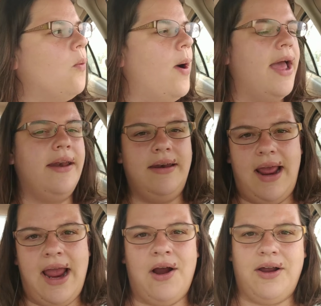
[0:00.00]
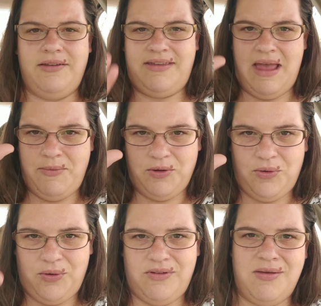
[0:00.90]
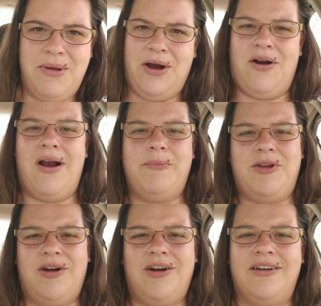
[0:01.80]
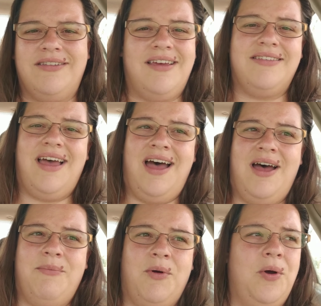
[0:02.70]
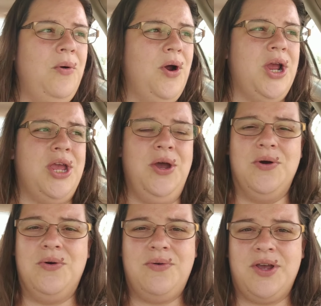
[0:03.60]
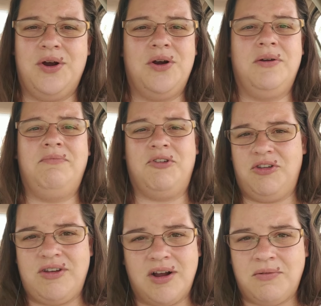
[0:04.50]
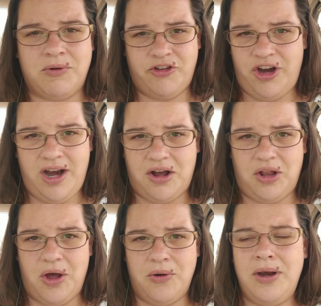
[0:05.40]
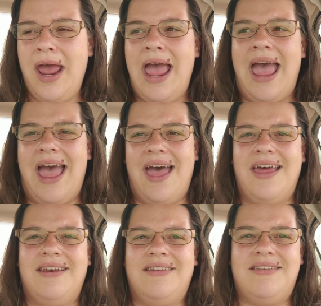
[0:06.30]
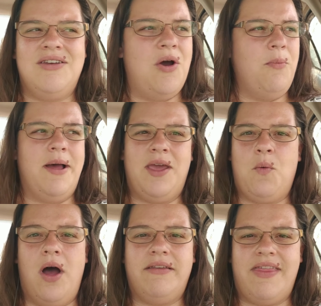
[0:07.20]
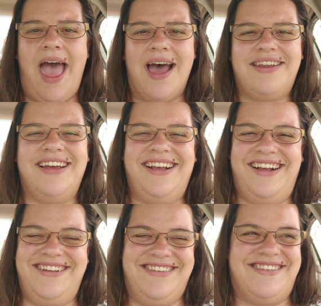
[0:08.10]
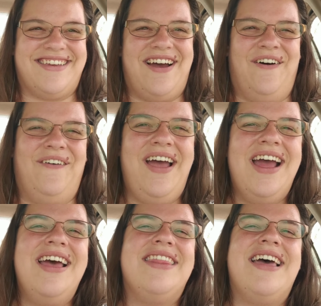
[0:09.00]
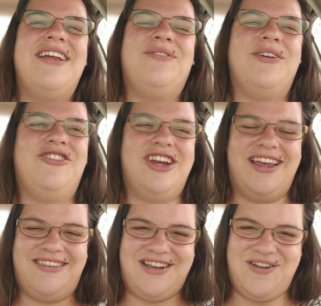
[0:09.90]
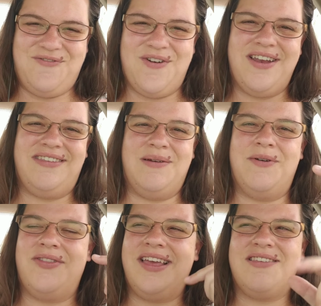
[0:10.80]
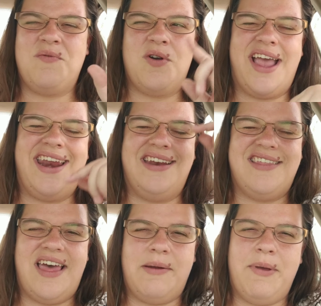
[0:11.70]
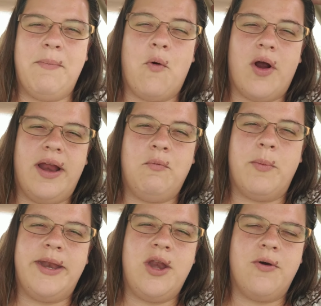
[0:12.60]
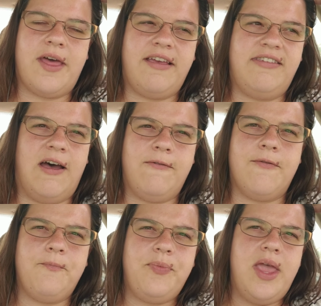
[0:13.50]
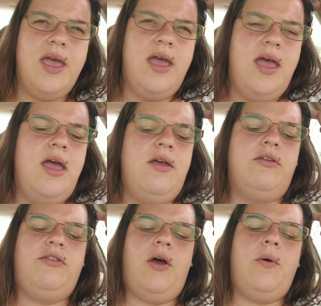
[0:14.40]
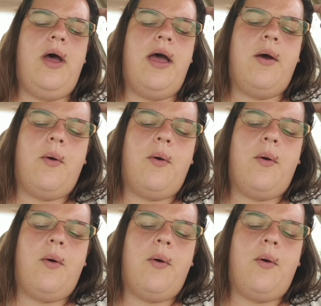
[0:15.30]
when Aaron Samuels holds the mirror up to her and says, who are you? You're just a Regina clone, and nobody wants that. So that's when she has to confront some of these, and we'll get into that a bit more in Woman Know Thyself. So